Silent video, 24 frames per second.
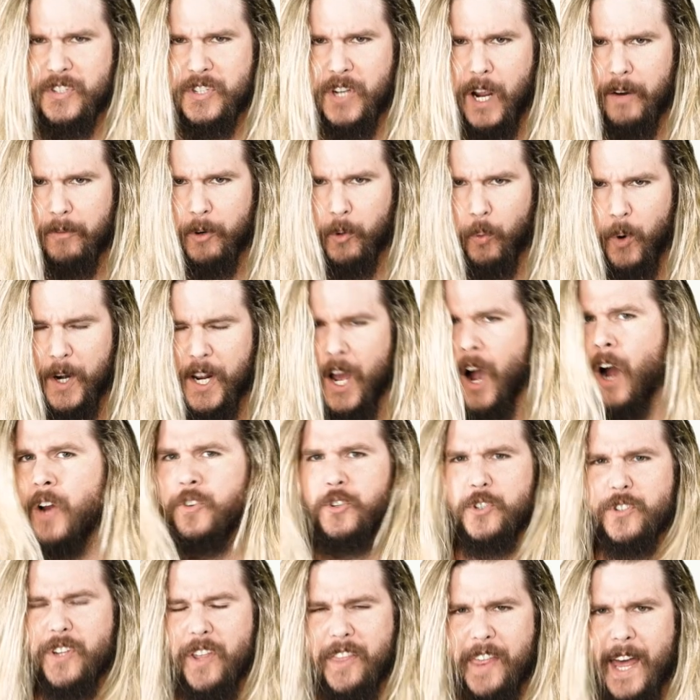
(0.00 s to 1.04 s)
discover what
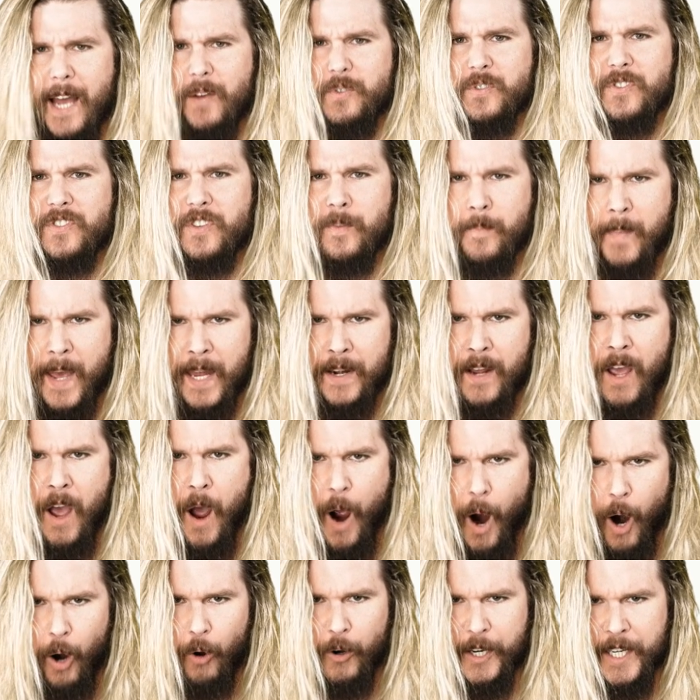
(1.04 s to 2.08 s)
hundreds of thousands of men
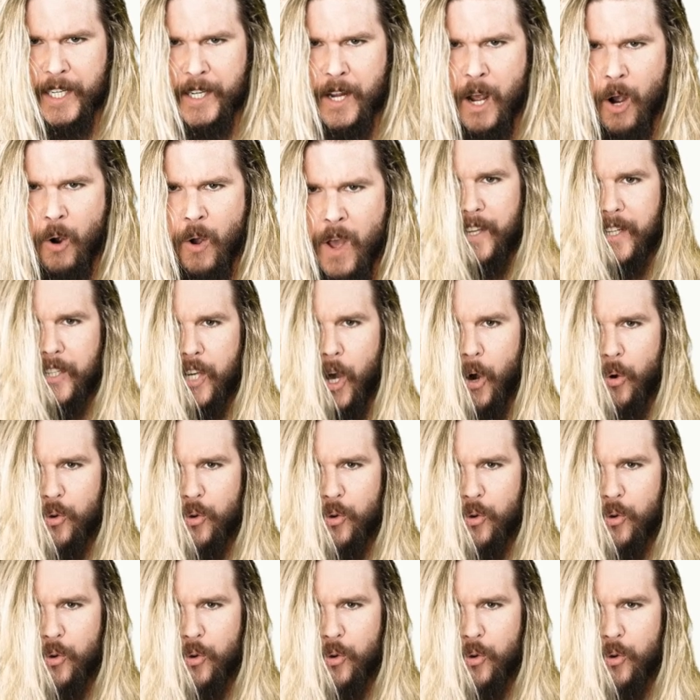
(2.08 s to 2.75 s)
already know? Then